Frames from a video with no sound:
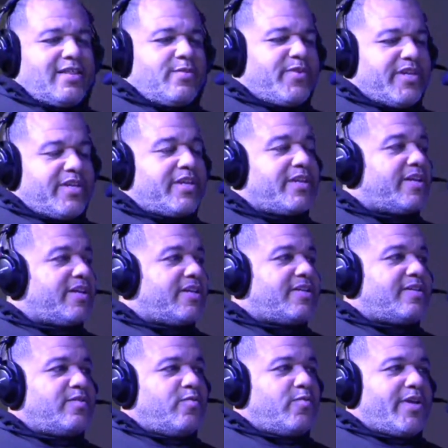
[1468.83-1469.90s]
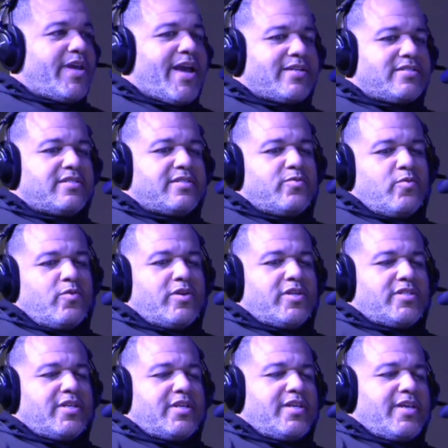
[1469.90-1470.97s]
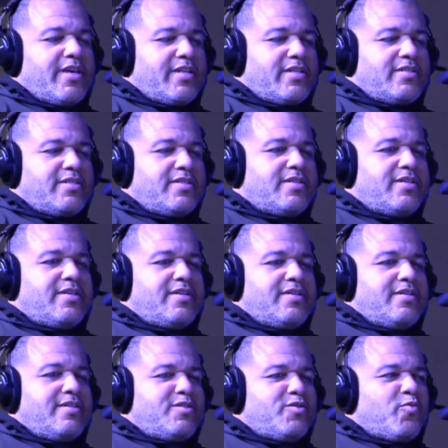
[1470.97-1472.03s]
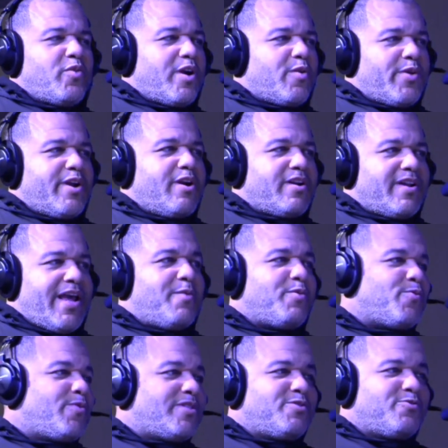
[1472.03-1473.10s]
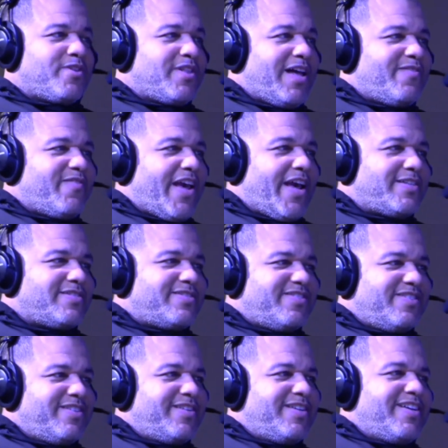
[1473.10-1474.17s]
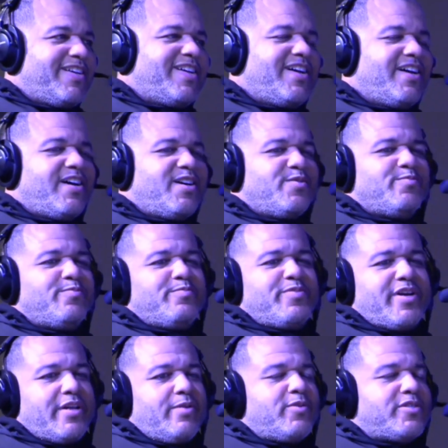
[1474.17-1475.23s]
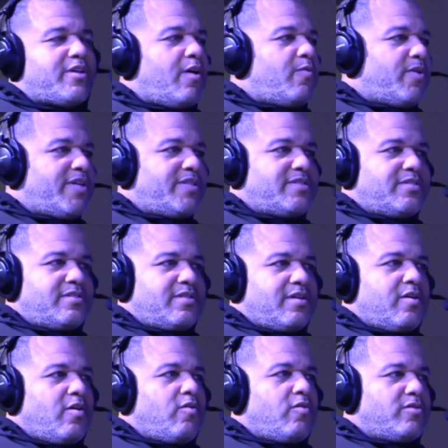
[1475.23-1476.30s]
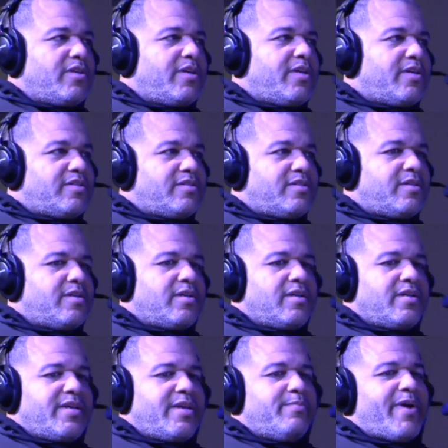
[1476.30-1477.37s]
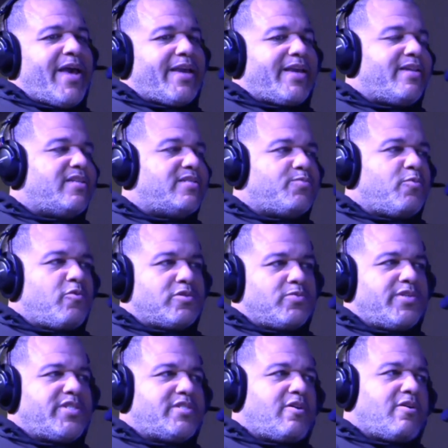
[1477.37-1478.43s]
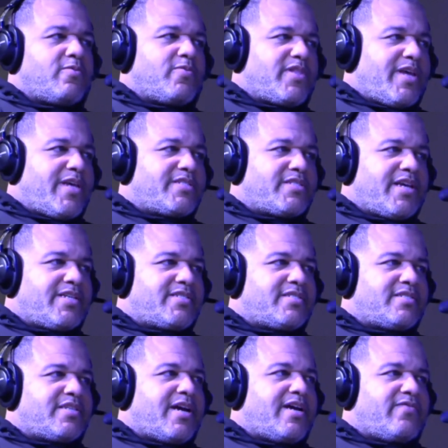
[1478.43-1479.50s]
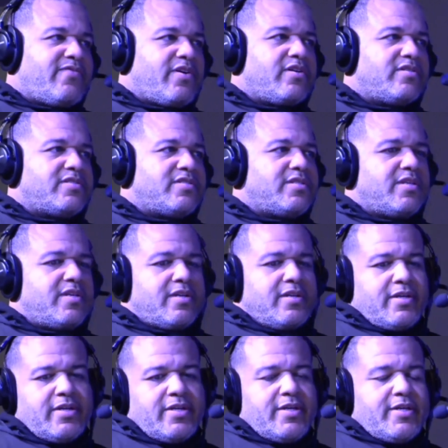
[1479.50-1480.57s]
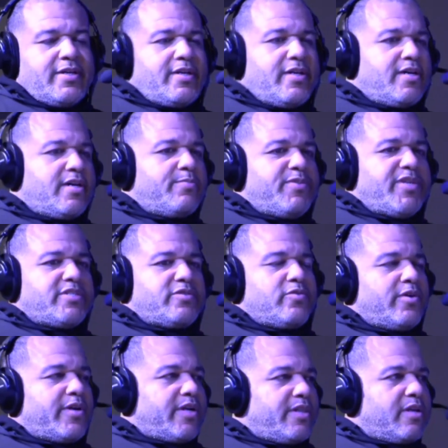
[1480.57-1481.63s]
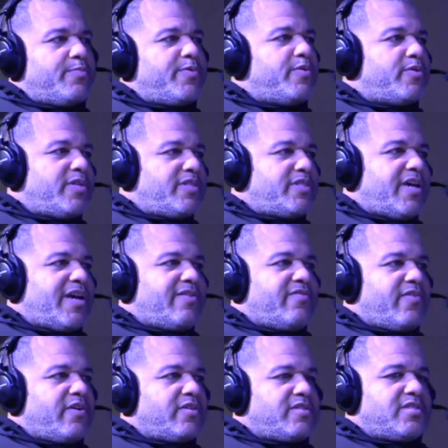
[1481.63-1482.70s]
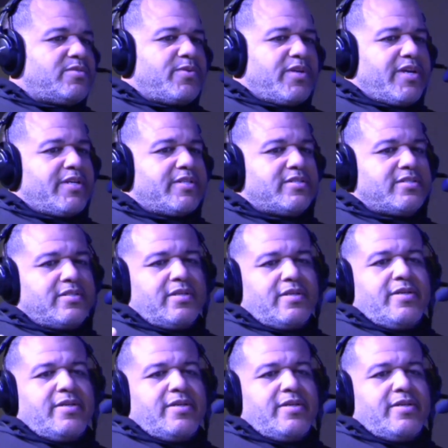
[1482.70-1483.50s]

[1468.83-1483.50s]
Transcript: the beginning, we actually wanted to get to where we are now. We wanted to do it a lot faster. But it was always the goal to get back into sports. We started with the education side first and the mentoring and the community side first, just because